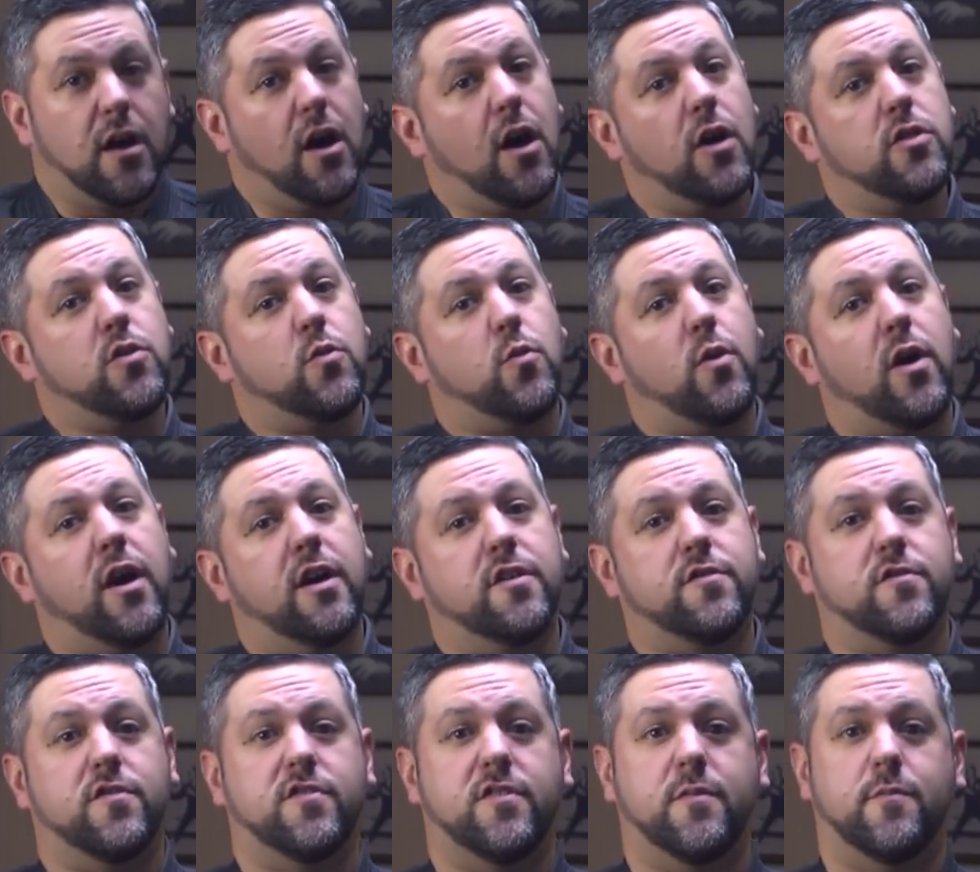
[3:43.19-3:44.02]

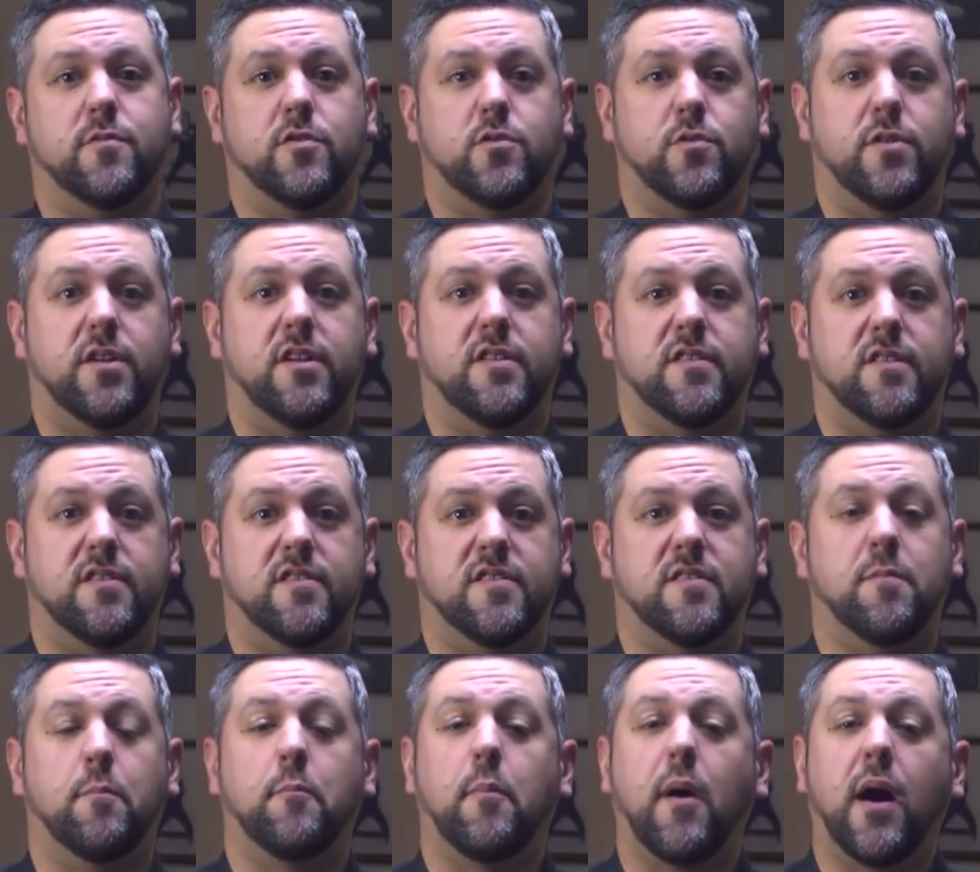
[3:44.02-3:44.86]
Otherwise, for similar
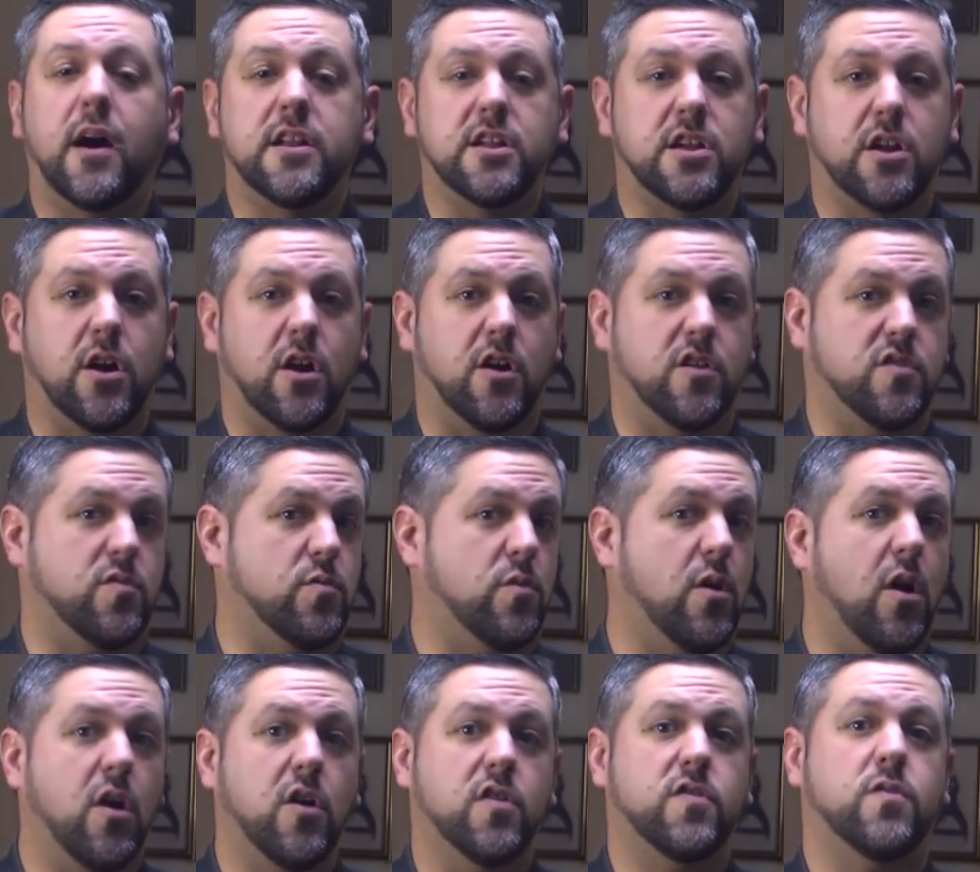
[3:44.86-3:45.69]
reasons, bodyguards
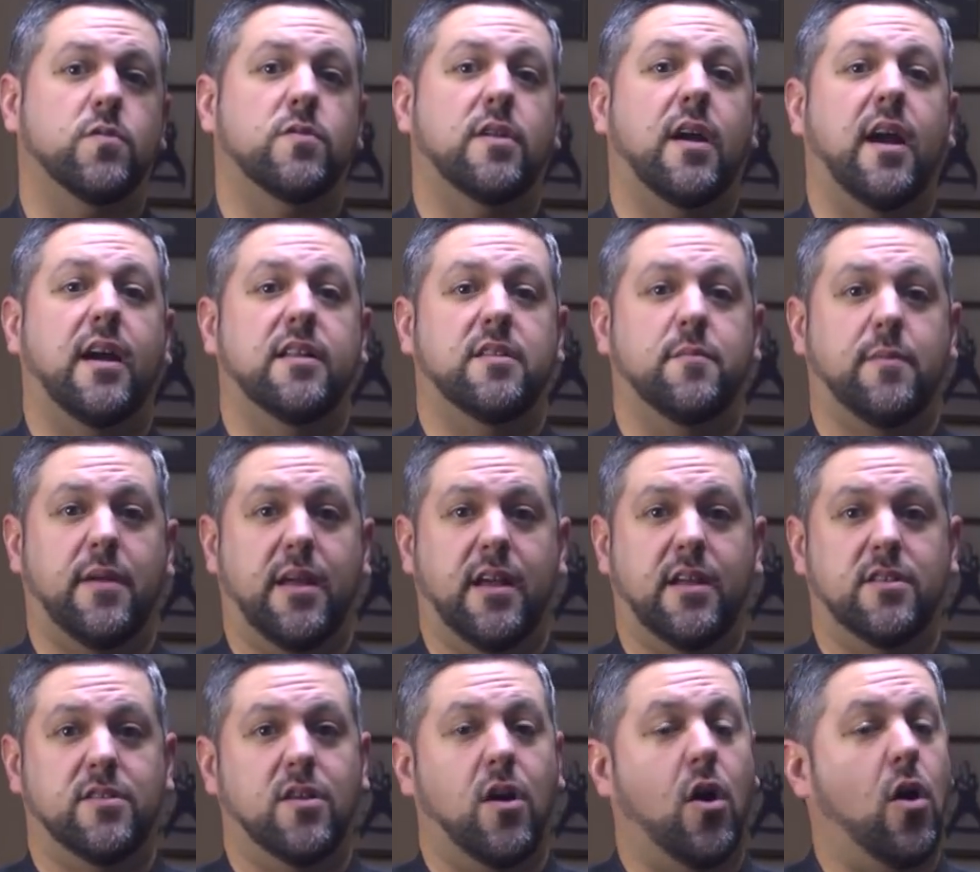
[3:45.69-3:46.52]
were also in high
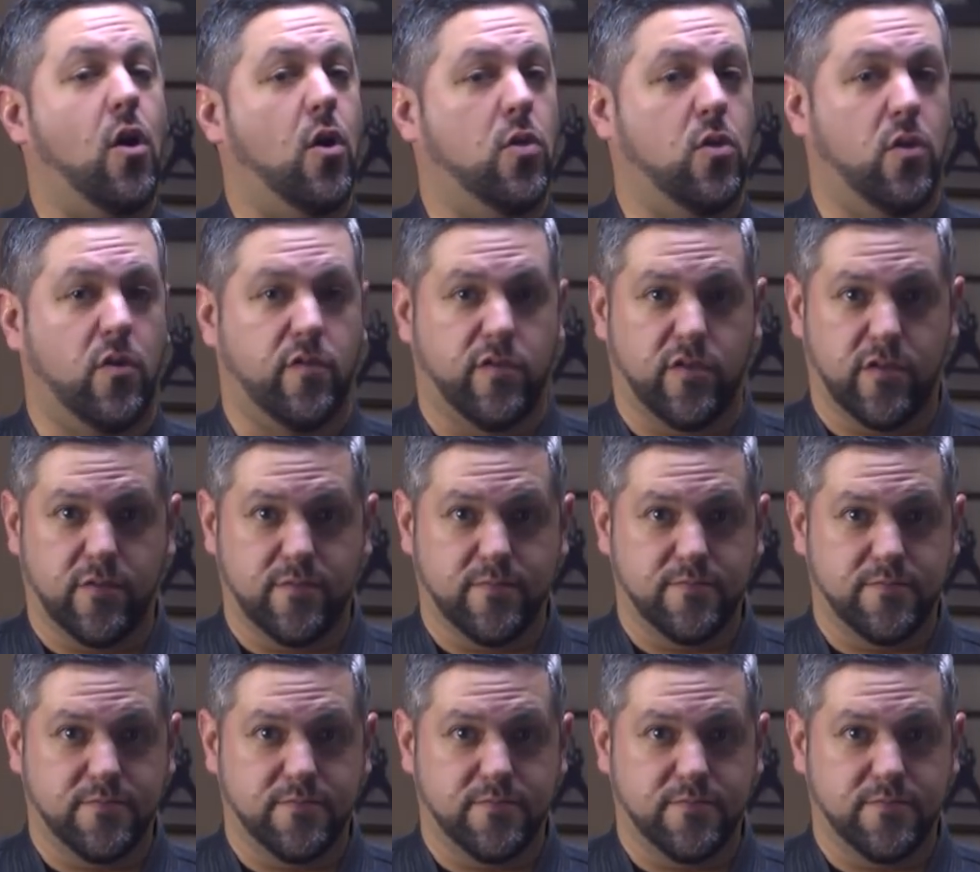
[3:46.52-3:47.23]
demand all over.